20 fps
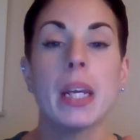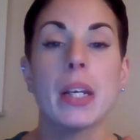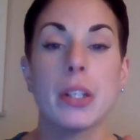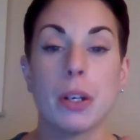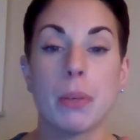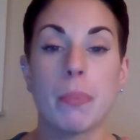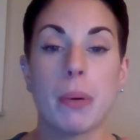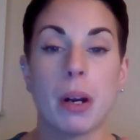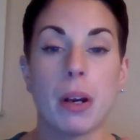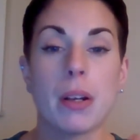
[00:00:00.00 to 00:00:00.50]

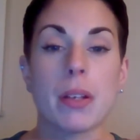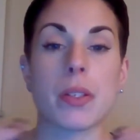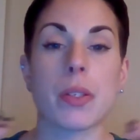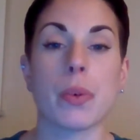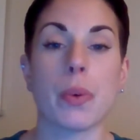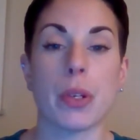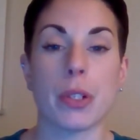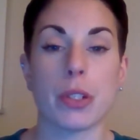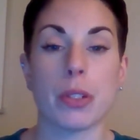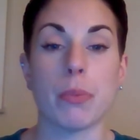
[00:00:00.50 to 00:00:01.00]
your bar is
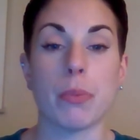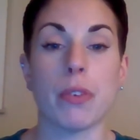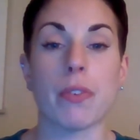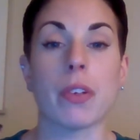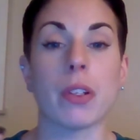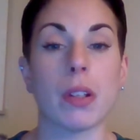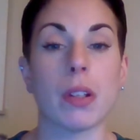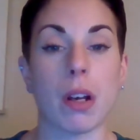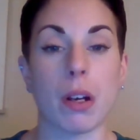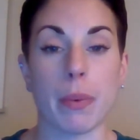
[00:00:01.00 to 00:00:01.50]
going to move
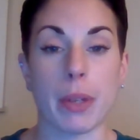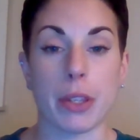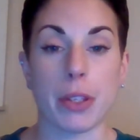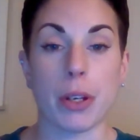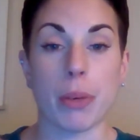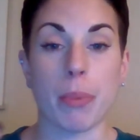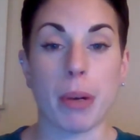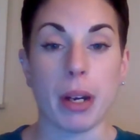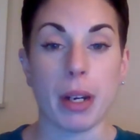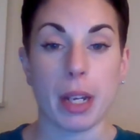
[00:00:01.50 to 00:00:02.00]
along with
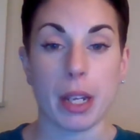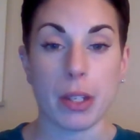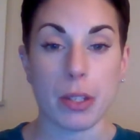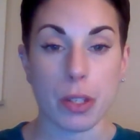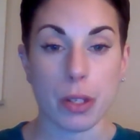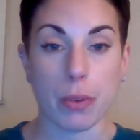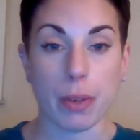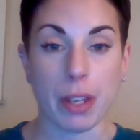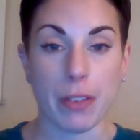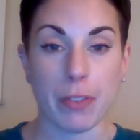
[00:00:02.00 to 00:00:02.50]
your body.
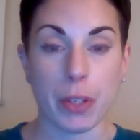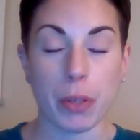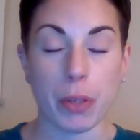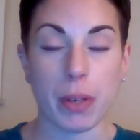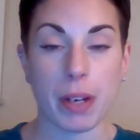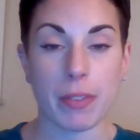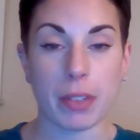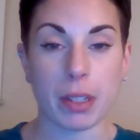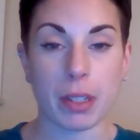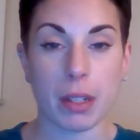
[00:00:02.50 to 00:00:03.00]
So if you
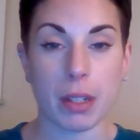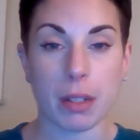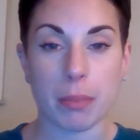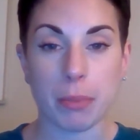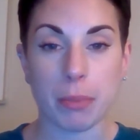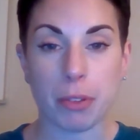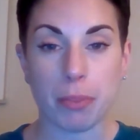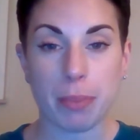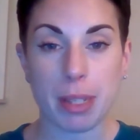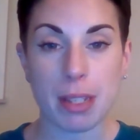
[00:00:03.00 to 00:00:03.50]
have a lot of
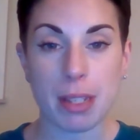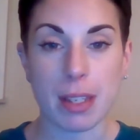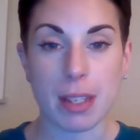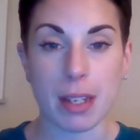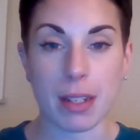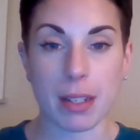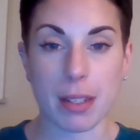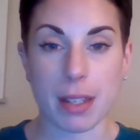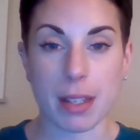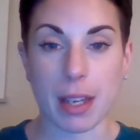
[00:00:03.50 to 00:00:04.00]
movement
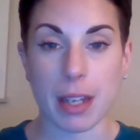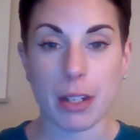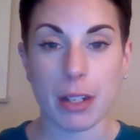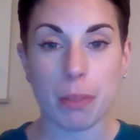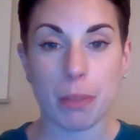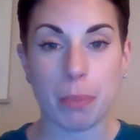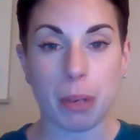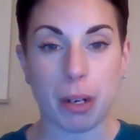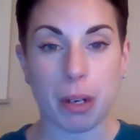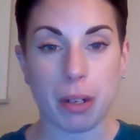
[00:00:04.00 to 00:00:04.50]
side to side,
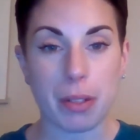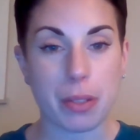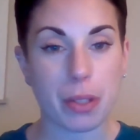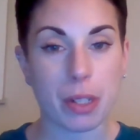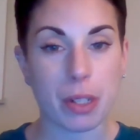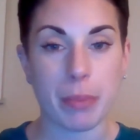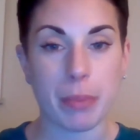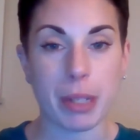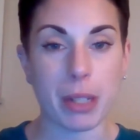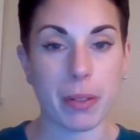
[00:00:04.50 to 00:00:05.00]
your bar is
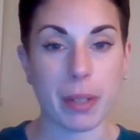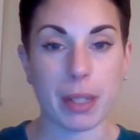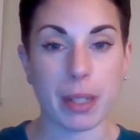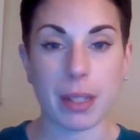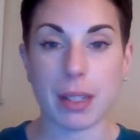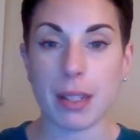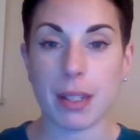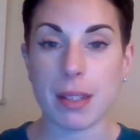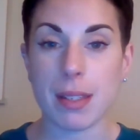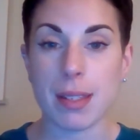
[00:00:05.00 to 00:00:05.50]
going to be doing
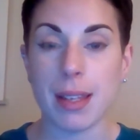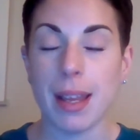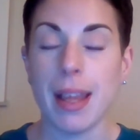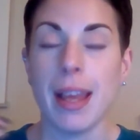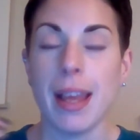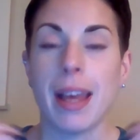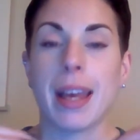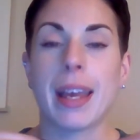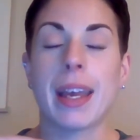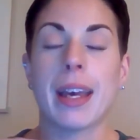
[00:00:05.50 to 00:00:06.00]
this.
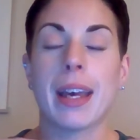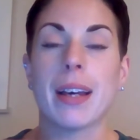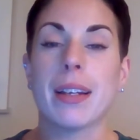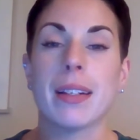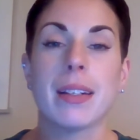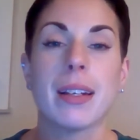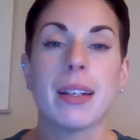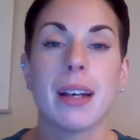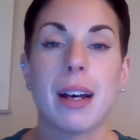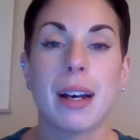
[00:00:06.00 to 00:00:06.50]

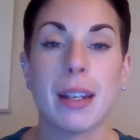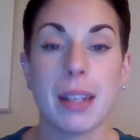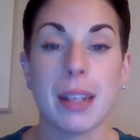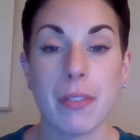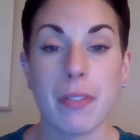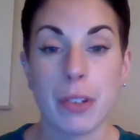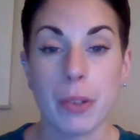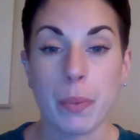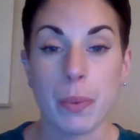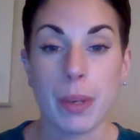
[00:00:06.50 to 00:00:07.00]
And
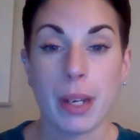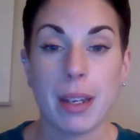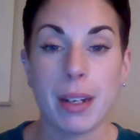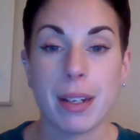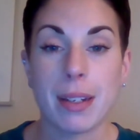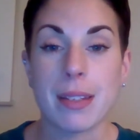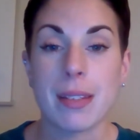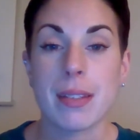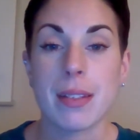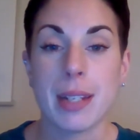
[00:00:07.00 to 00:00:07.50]
uneven weight,
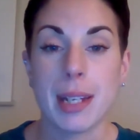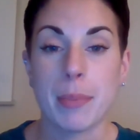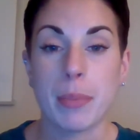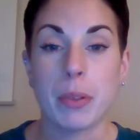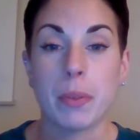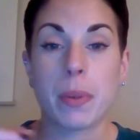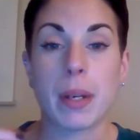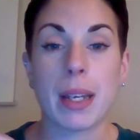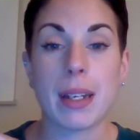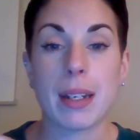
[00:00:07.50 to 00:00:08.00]

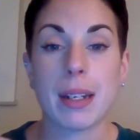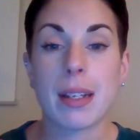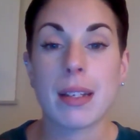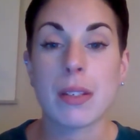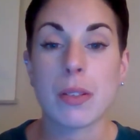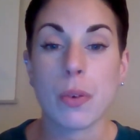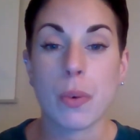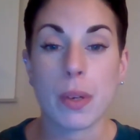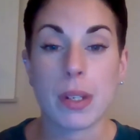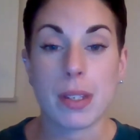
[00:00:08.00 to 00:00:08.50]
unstable weight
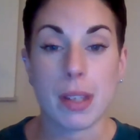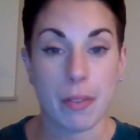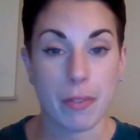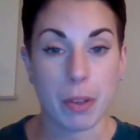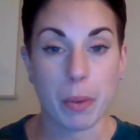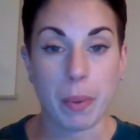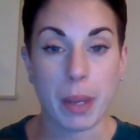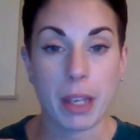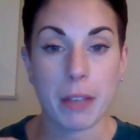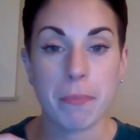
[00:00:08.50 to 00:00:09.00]
is always
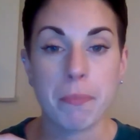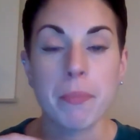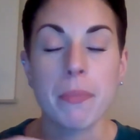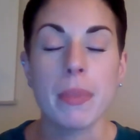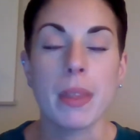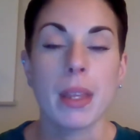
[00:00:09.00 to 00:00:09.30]
heavy weight.